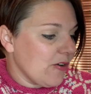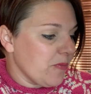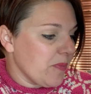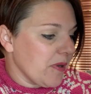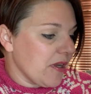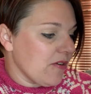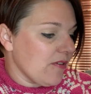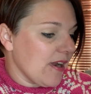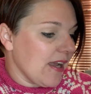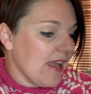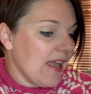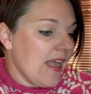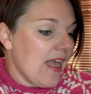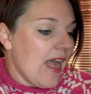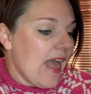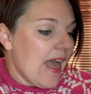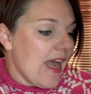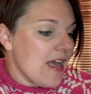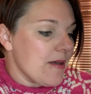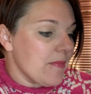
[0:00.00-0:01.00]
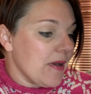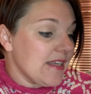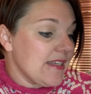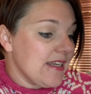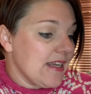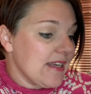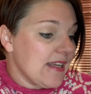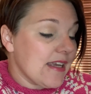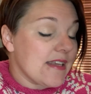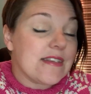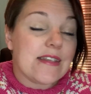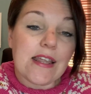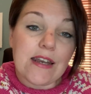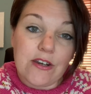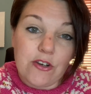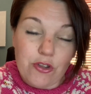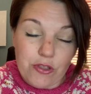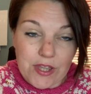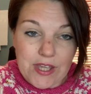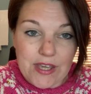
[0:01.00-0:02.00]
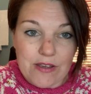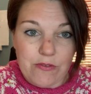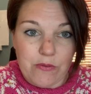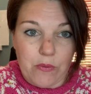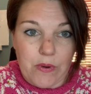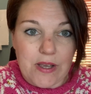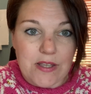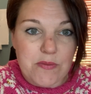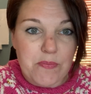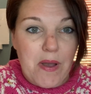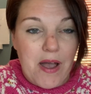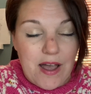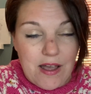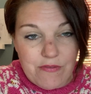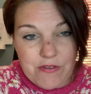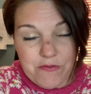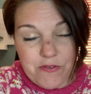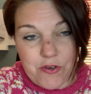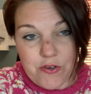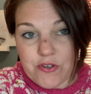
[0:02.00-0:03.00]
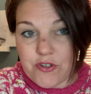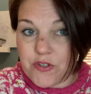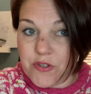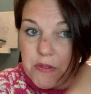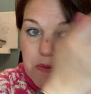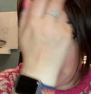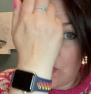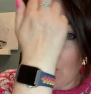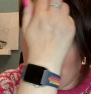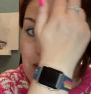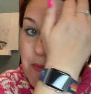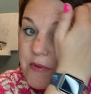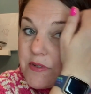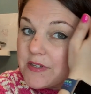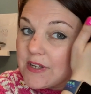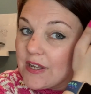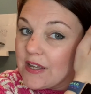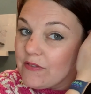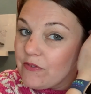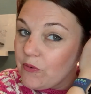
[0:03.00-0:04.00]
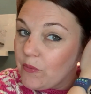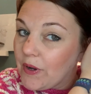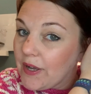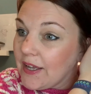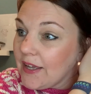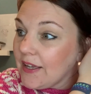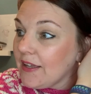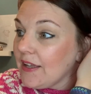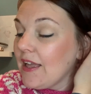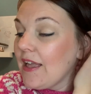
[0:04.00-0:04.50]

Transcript: would be great. I did get sent another giveaway as part of the 400 subscribers giveaway,